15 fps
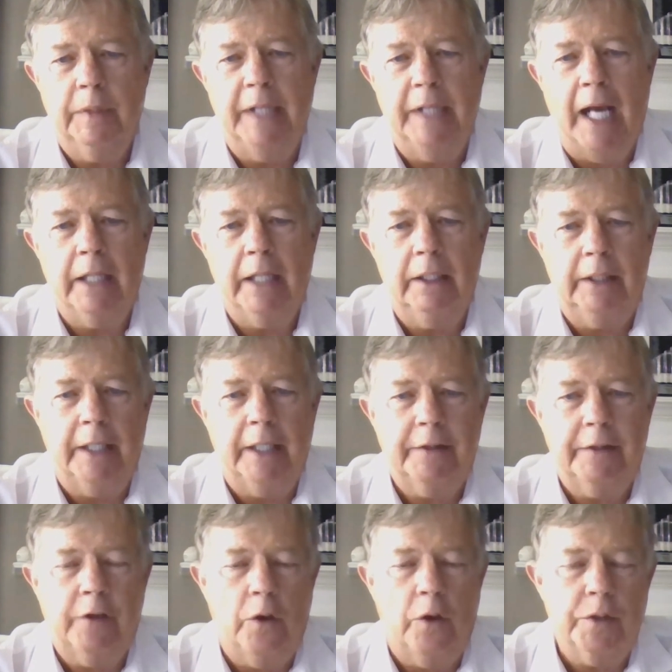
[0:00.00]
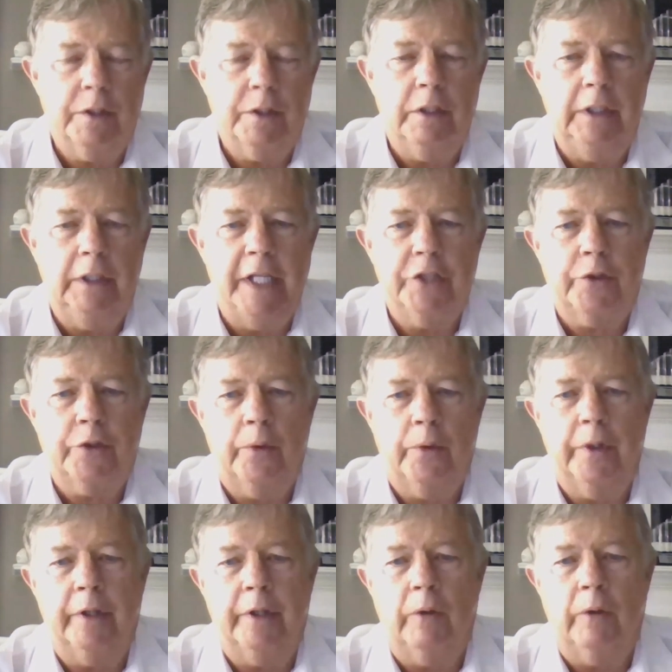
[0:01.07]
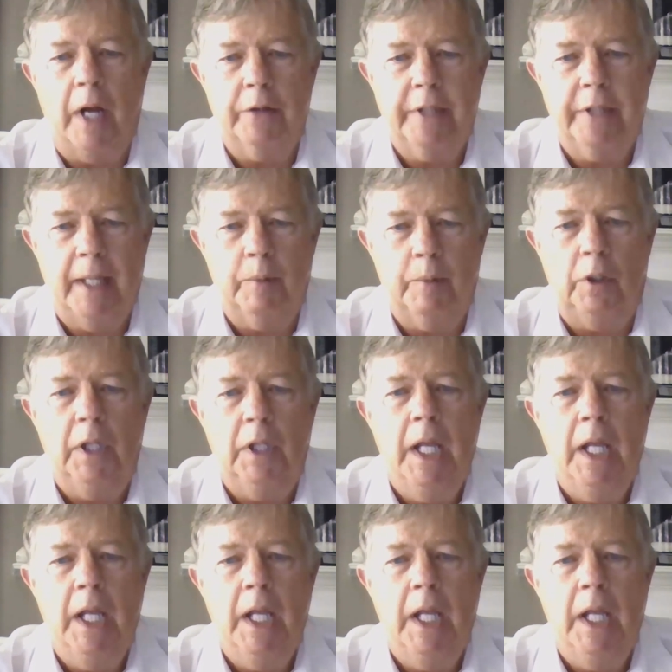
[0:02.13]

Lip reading: not let those leach through to the ground table,